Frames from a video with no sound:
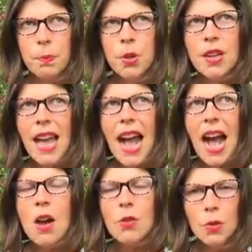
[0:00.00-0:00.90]
put
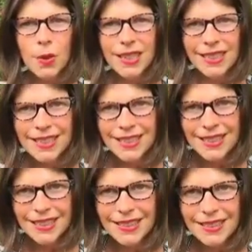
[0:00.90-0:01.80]
out what
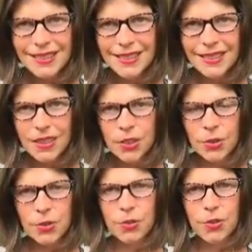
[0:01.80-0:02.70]
isn't
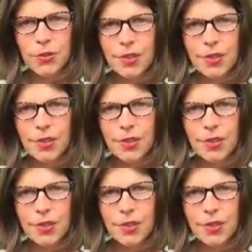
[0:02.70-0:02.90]
your truth